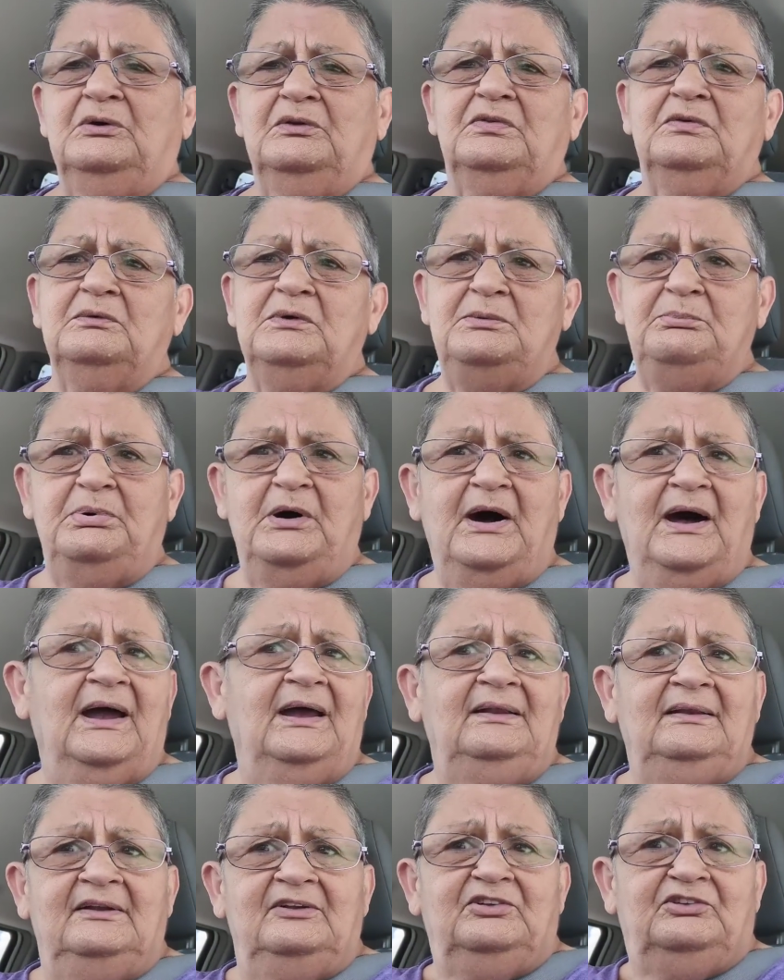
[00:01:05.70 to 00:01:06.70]
or three
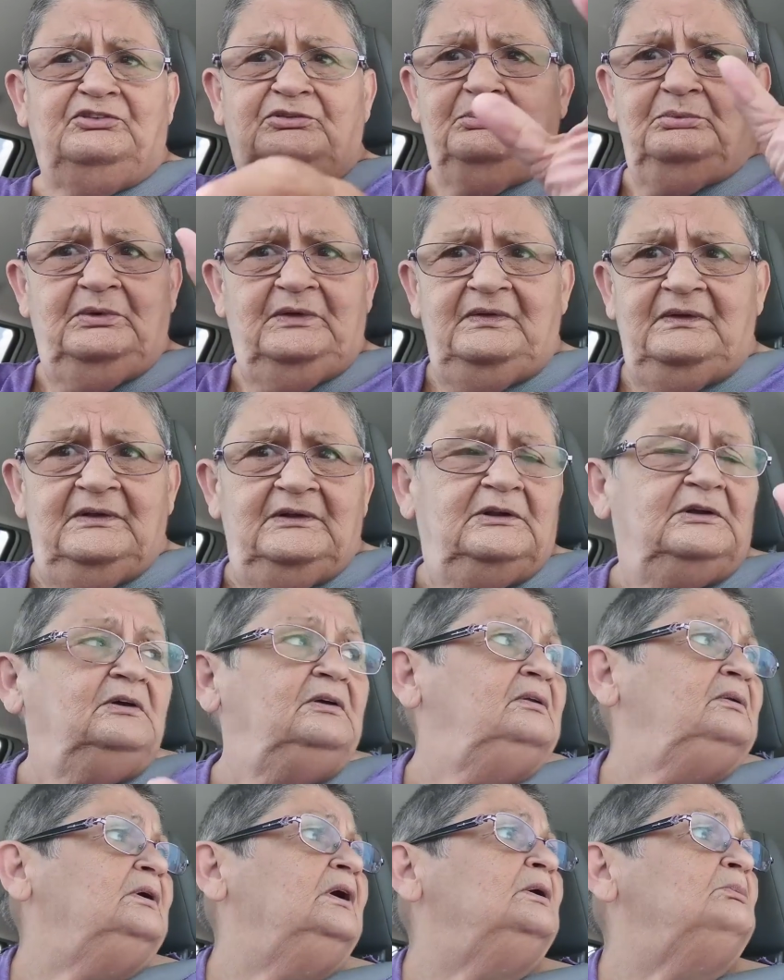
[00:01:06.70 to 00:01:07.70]
pilots within
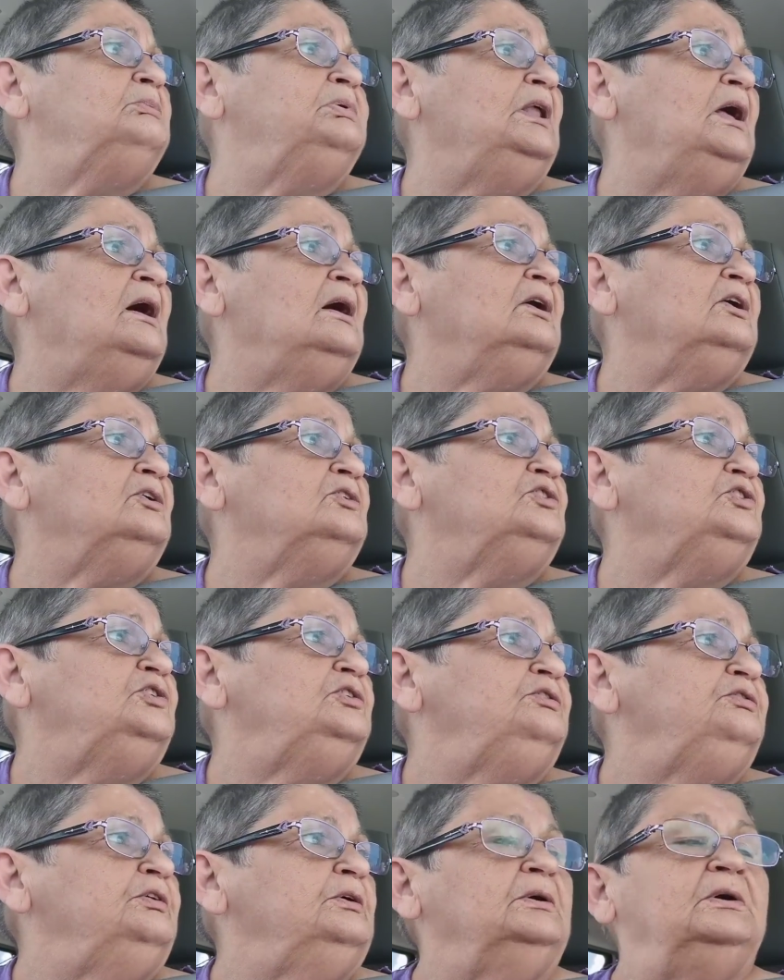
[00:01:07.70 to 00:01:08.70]
a block or
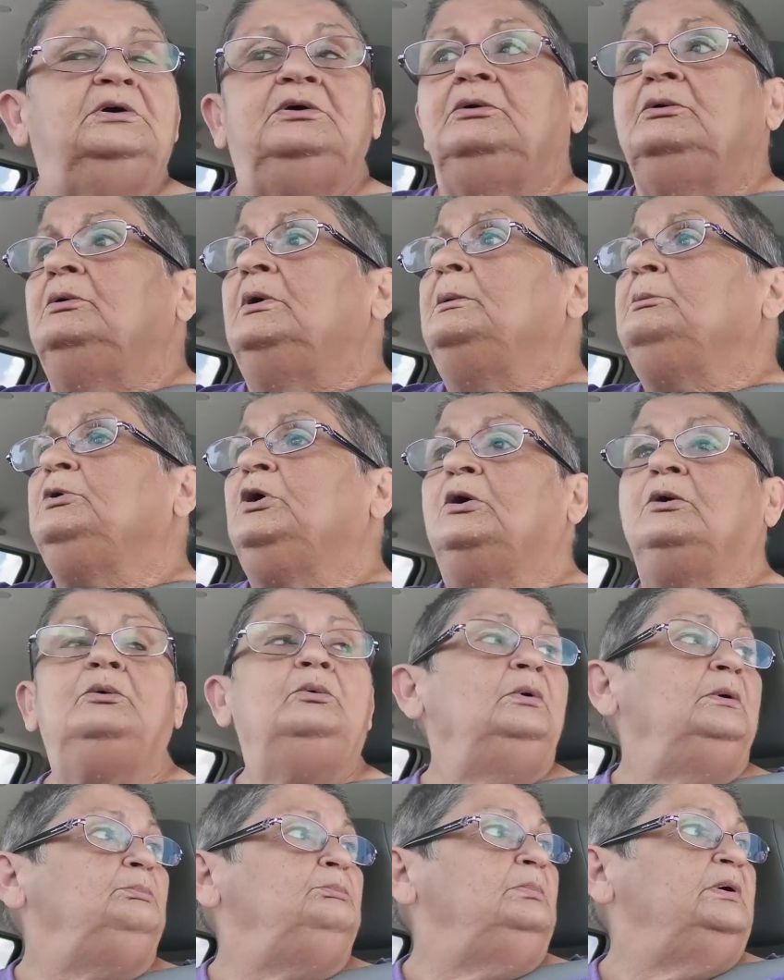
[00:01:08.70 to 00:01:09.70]
two for, oh, I'm
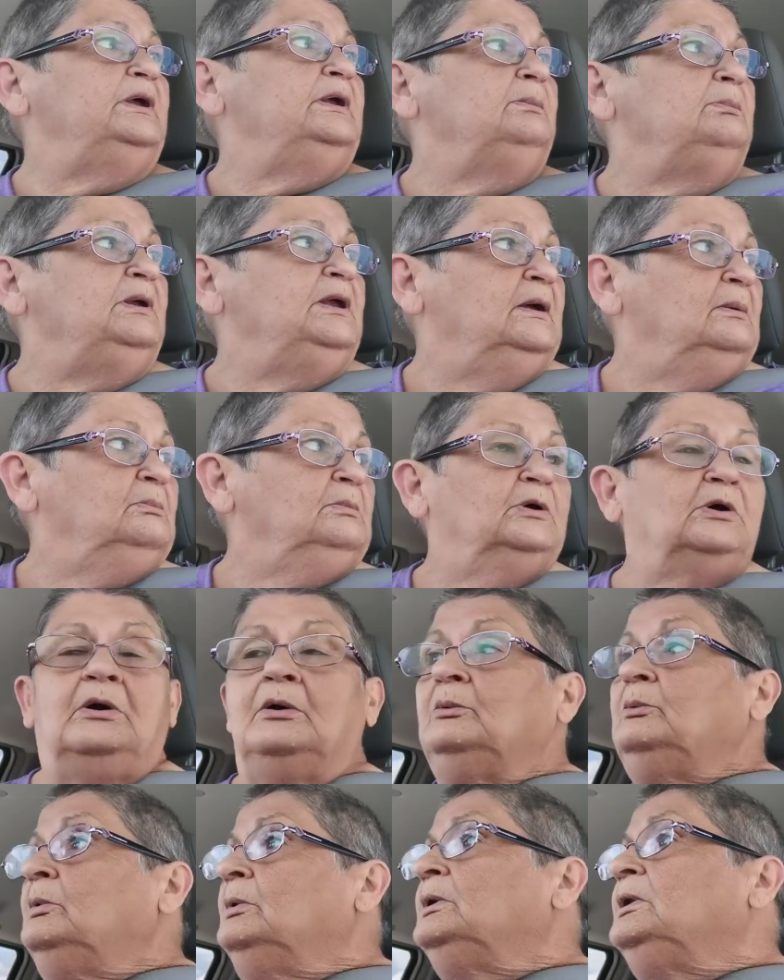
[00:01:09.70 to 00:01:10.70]
going, baby, I'm
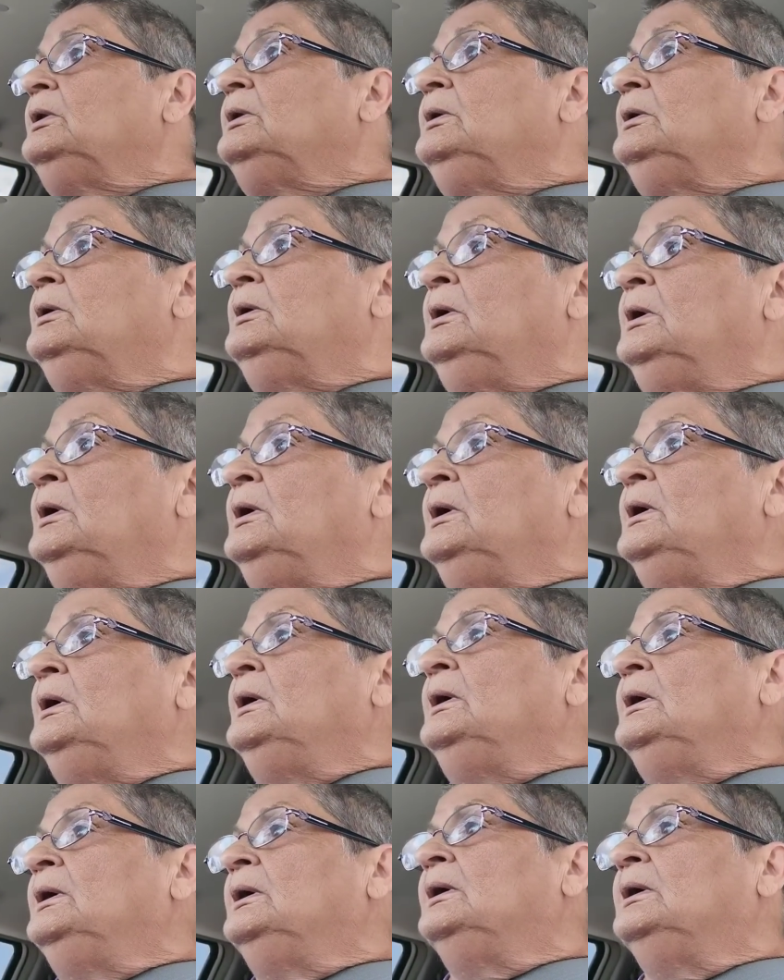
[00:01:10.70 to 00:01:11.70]
going.
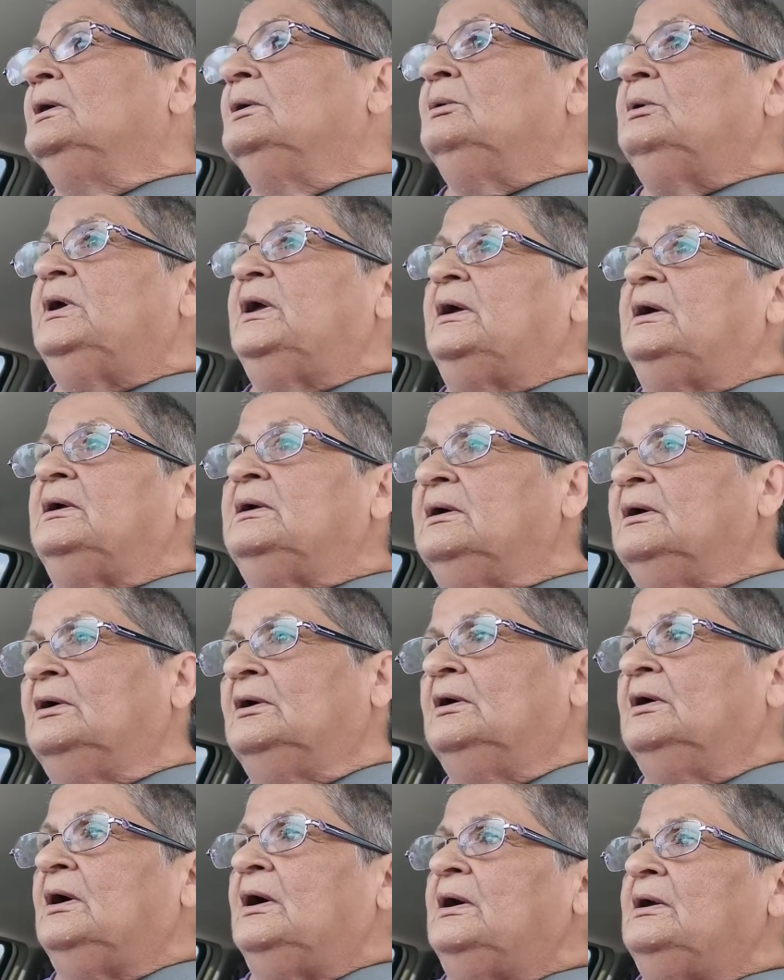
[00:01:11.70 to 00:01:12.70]
Okay, all
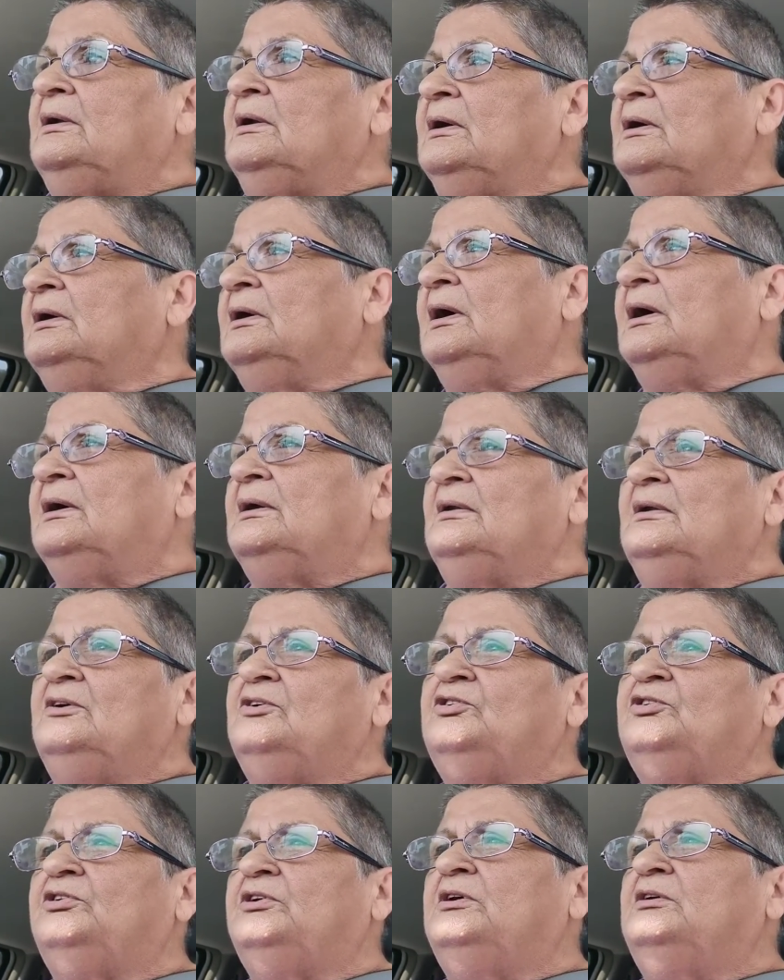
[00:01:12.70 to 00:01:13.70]
right,
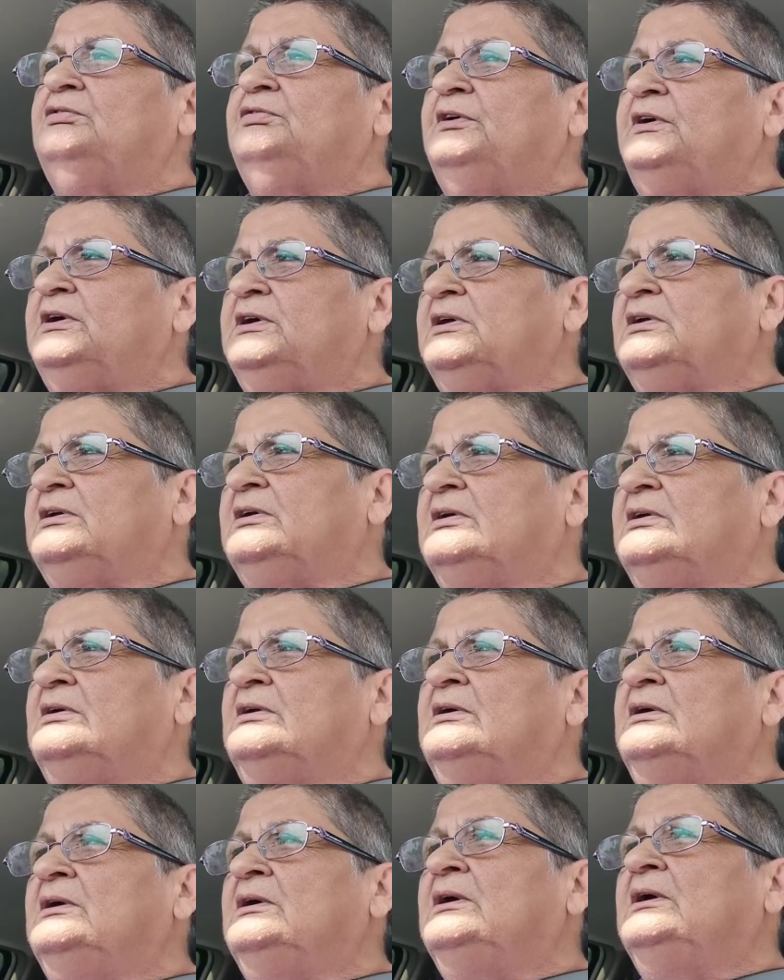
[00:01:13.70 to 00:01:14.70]
let's see if I can.
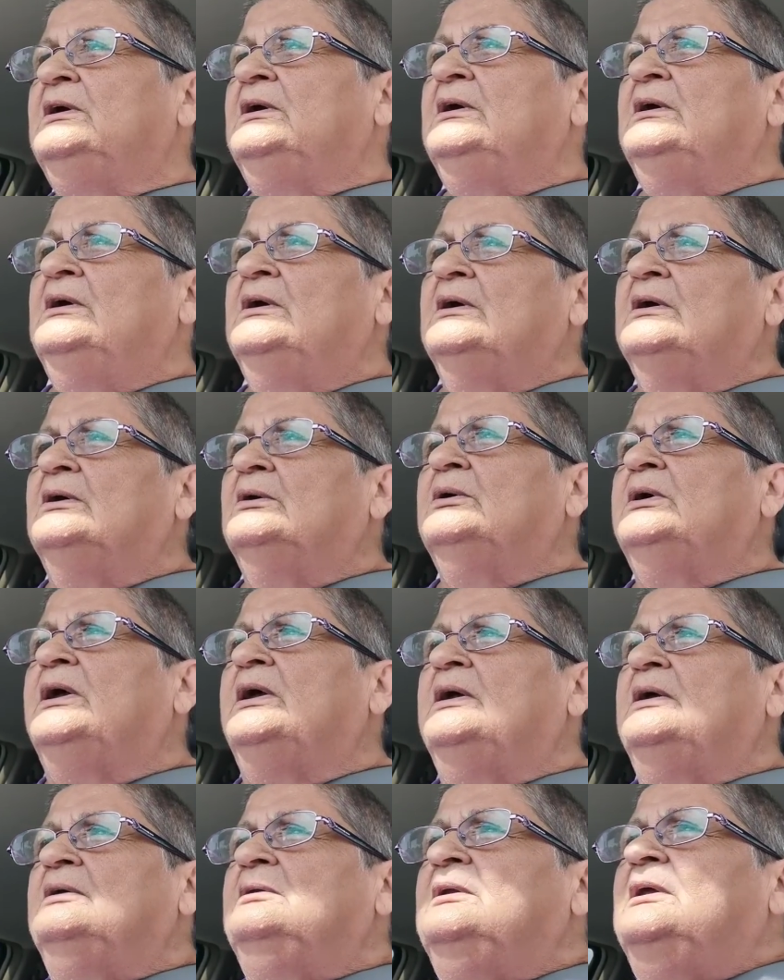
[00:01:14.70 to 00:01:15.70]

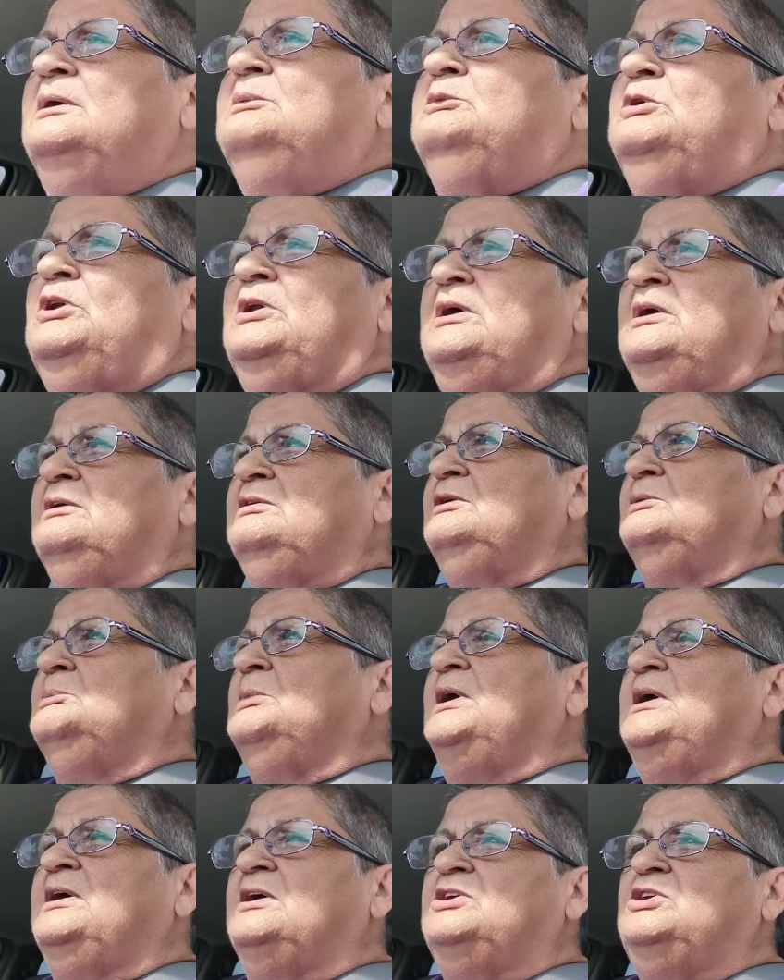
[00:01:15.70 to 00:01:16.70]
Okay, I'm gonna have to
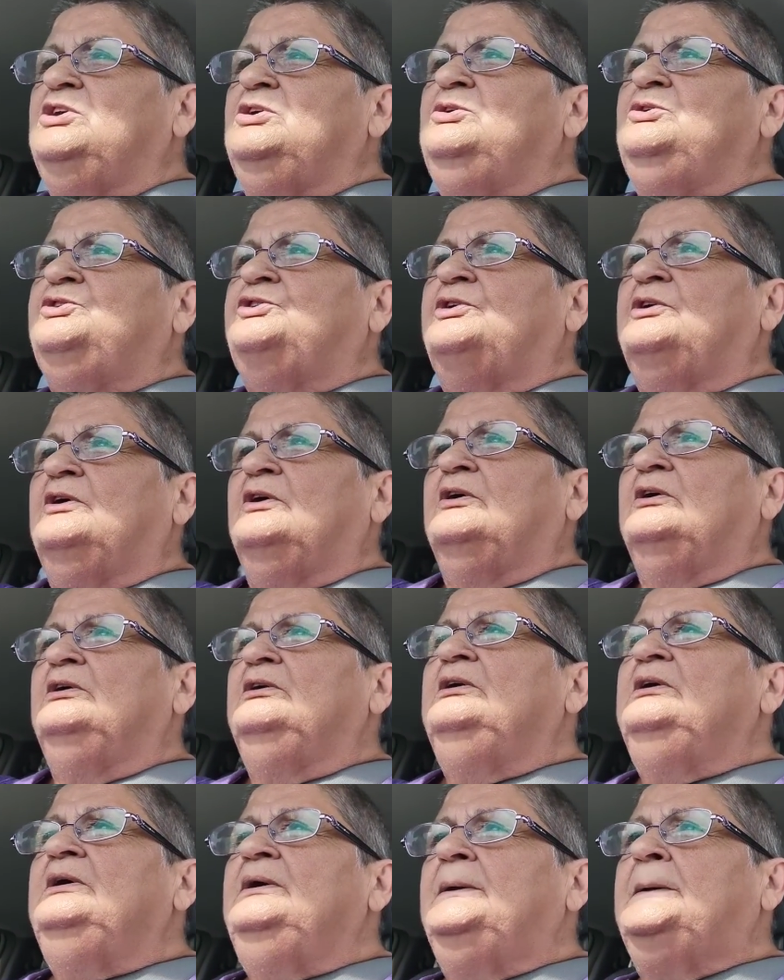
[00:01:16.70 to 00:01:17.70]
make a
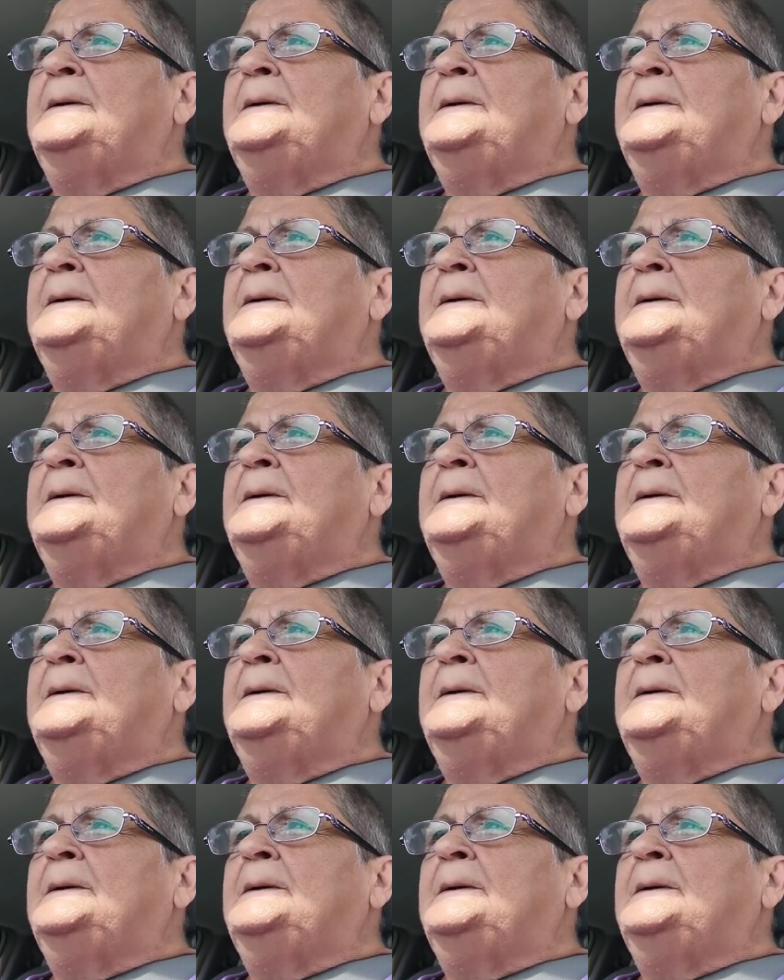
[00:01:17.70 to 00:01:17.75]
U-turn.